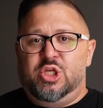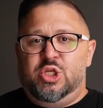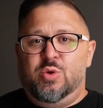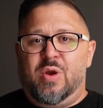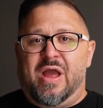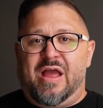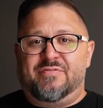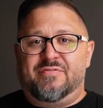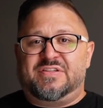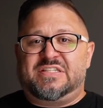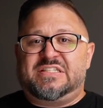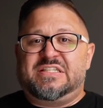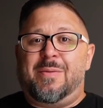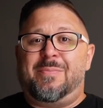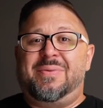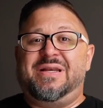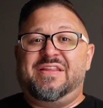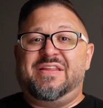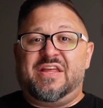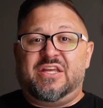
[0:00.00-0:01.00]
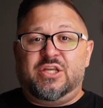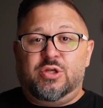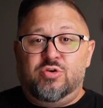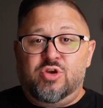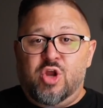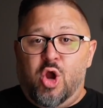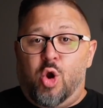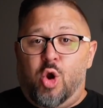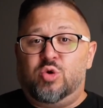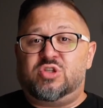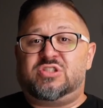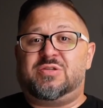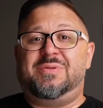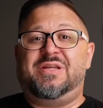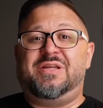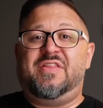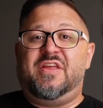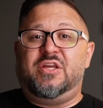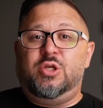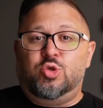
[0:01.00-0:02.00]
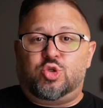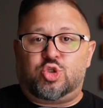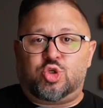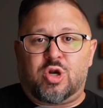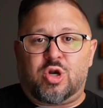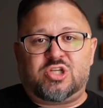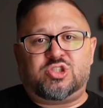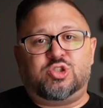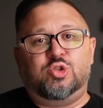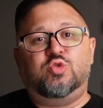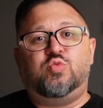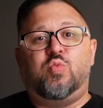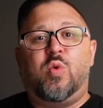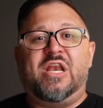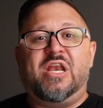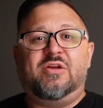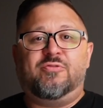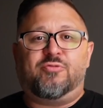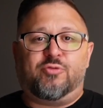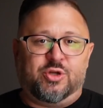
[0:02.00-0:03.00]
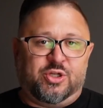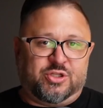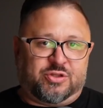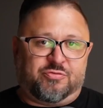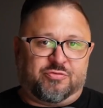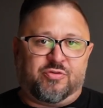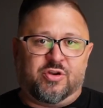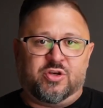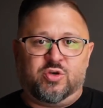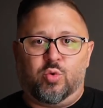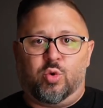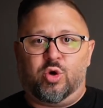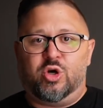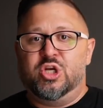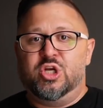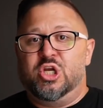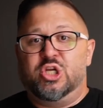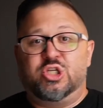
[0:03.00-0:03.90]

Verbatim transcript: you have somebody that you know, somebody that you trust who's waiting for you at the front door.